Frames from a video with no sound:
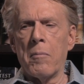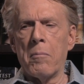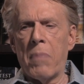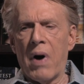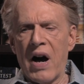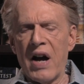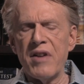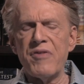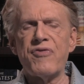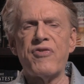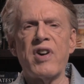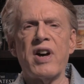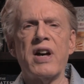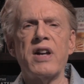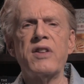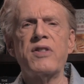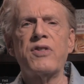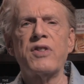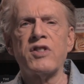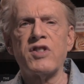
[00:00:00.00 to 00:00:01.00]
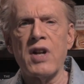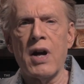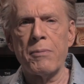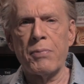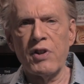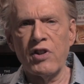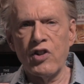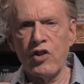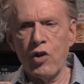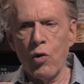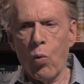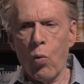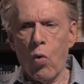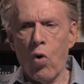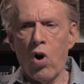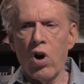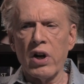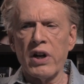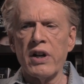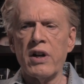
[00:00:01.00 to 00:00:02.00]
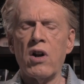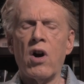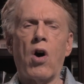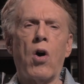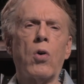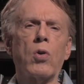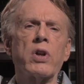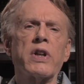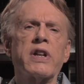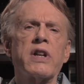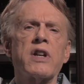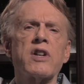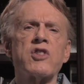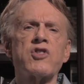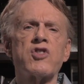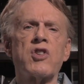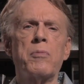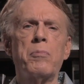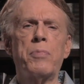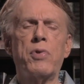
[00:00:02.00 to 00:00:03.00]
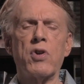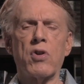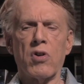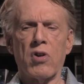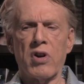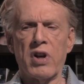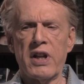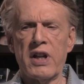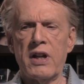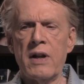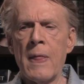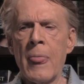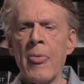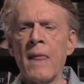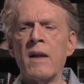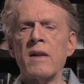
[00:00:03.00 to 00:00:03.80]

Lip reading: by faith, attempted to walk in holiness and purity.